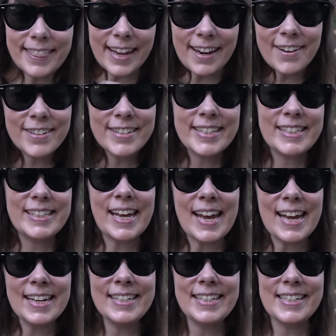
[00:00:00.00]
There's
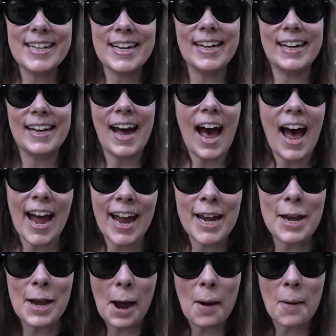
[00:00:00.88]
Santa!
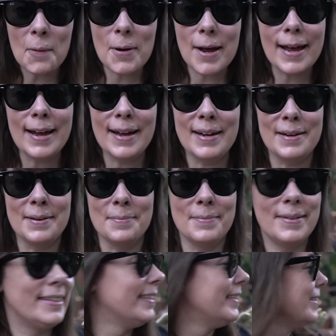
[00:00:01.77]
I know
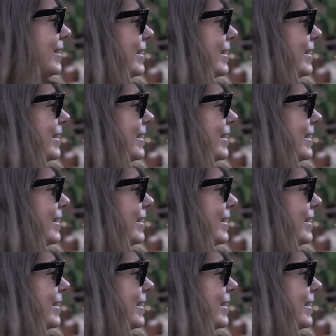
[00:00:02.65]
him!